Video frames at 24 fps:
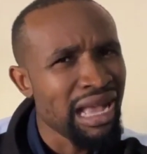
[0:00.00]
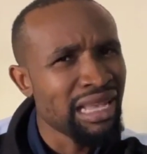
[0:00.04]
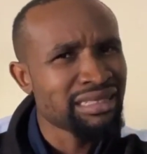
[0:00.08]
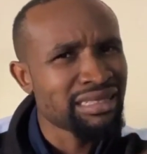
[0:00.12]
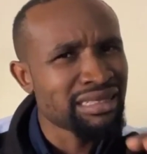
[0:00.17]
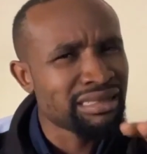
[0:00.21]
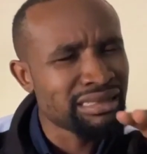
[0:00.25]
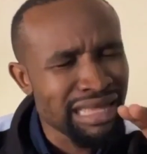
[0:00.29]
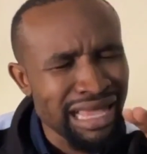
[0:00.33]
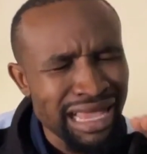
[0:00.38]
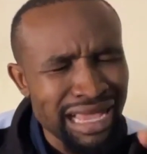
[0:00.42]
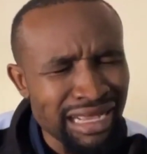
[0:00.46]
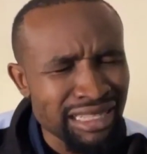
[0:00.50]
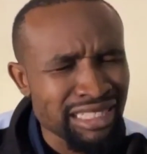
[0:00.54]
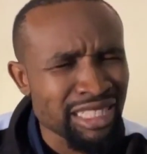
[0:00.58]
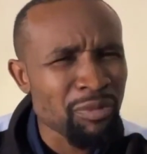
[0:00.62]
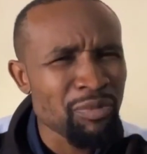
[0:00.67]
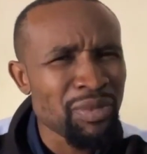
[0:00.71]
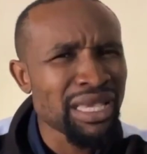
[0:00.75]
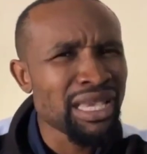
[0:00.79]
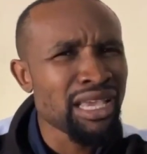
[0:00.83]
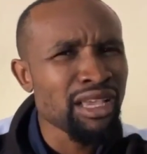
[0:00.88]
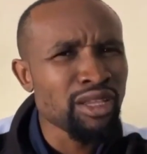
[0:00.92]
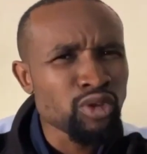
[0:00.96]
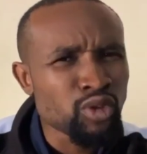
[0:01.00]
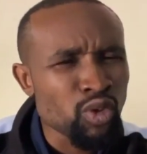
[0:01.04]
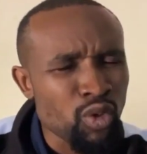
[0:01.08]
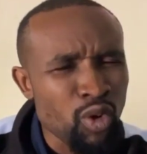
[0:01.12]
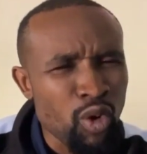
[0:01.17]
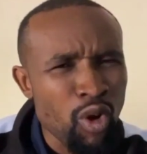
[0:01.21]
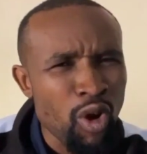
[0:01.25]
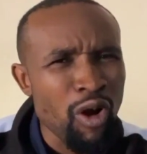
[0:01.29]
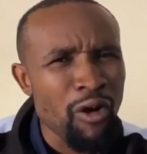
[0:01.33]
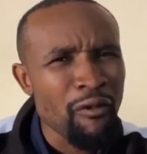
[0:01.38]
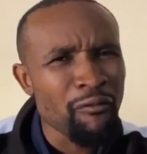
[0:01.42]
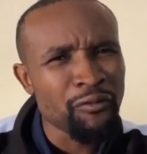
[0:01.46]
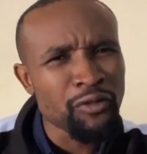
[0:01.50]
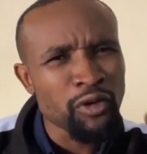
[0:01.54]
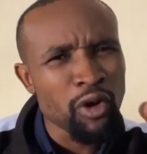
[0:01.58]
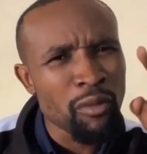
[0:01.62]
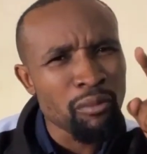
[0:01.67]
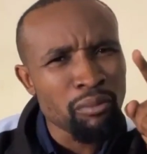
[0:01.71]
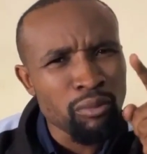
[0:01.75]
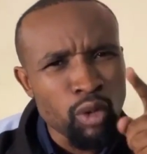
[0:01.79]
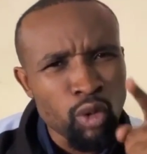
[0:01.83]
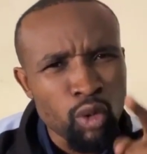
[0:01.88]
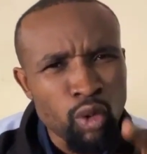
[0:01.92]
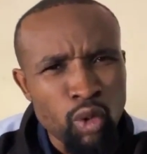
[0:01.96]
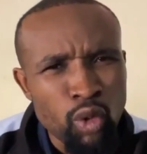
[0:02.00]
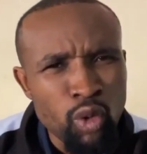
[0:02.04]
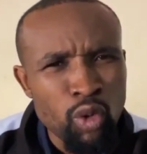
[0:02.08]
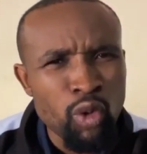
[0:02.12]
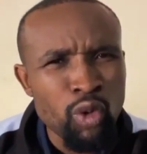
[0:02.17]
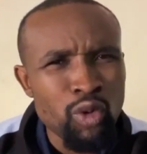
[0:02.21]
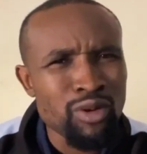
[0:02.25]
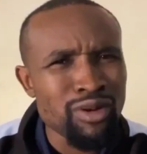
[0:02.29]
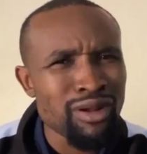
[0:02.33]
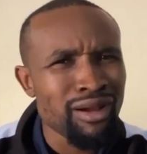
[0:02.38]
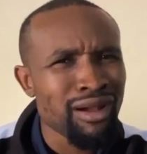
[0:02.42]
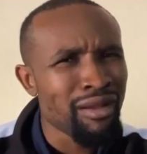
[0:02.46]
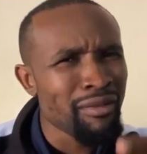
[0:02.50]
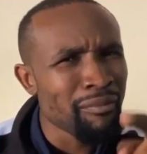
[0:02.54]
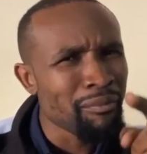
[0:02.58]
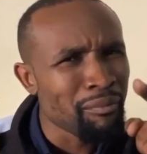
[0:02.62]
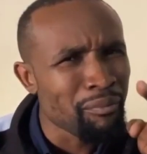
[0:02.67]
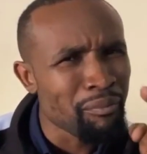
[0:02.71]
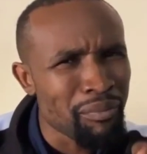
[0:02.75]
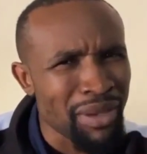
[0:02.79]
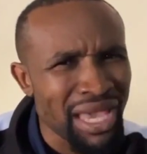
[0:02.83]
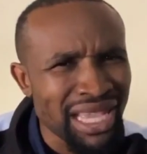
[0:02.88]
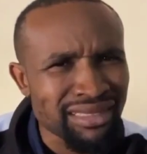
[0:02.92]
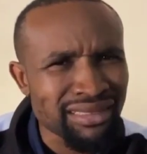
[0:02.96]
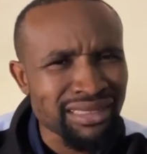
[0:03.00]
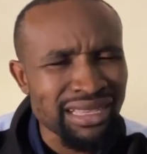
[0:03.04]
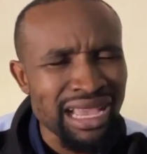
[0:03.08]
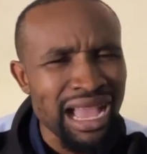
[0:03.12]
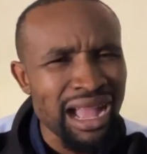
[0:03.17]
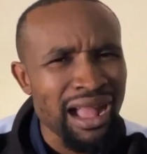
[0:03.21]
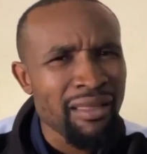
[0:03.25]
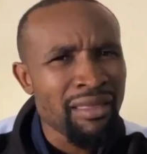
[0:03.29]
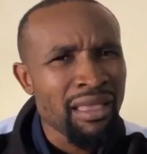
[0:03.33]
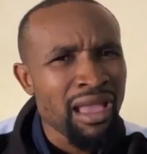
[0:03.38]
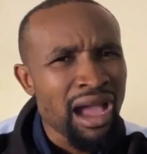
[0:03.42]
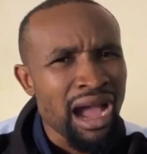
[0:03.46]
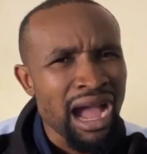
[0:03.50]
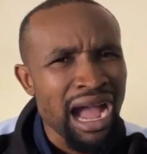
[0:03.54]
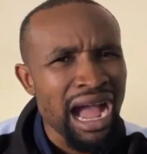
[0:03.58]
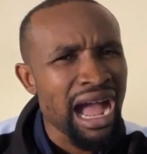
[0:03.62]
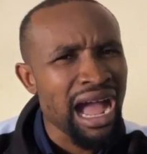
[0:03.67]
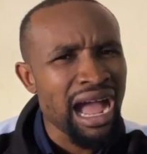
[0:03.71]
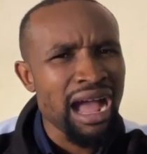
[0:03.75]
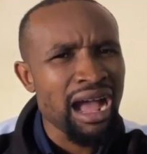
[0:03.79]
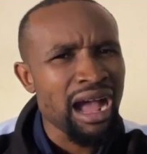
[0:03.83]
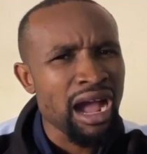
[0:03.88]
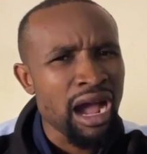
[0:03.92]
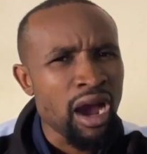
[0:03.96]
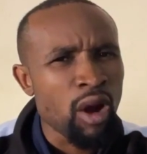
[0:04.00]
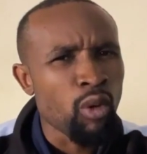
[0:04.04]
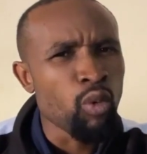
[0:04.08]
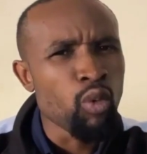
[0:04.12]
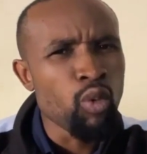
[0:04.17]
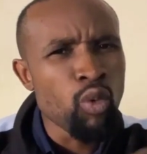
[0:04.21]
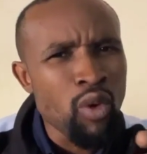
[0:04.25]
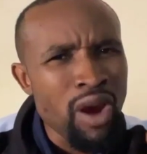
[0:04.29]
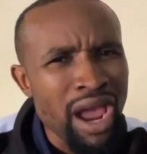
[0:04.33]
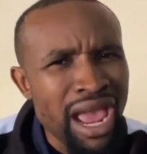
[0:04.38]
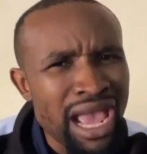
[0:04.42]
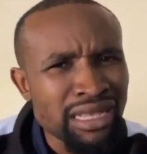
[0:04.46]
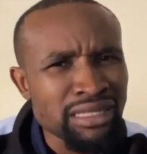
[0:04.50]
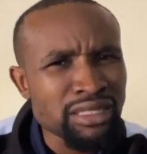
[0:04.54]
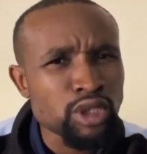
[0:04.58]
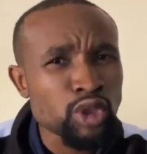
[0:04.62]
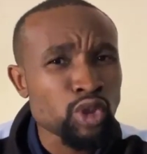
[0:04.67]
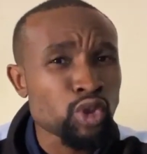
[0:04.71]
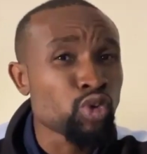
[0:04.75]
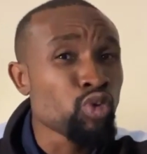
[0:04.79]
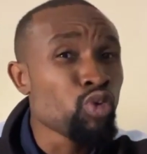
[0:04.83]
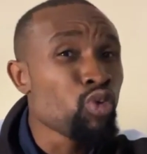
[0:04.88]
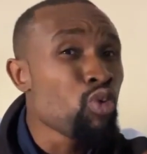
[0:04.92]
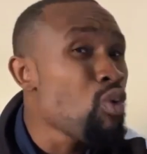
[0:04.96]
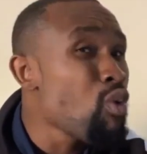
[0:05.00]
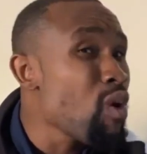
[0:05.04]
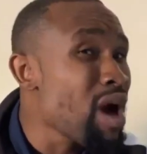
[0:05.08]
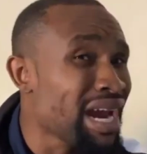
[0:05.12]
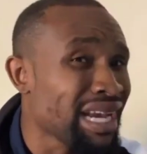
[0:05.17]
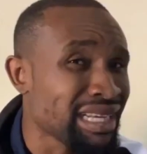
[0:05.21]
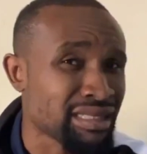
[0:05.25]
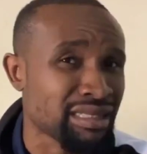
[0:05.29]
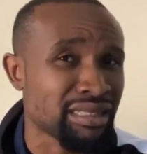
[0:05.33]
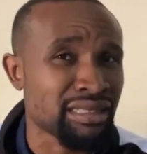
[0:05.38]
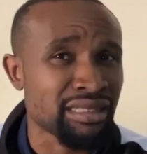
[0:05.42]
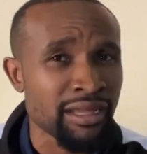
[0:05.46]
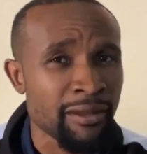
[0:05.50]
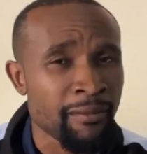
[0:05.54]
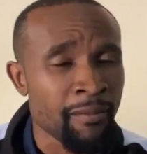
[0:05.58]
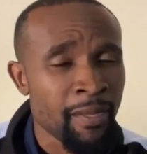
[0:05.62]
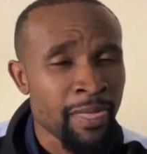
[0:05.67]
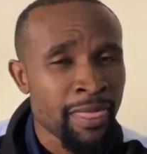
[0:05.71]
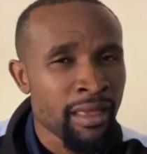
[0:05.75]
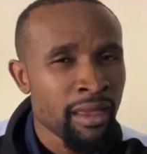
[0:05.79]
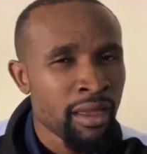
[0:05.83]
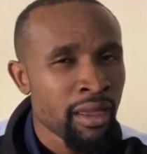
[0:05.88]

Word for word: As things begin to go from good, better, uh, west to west,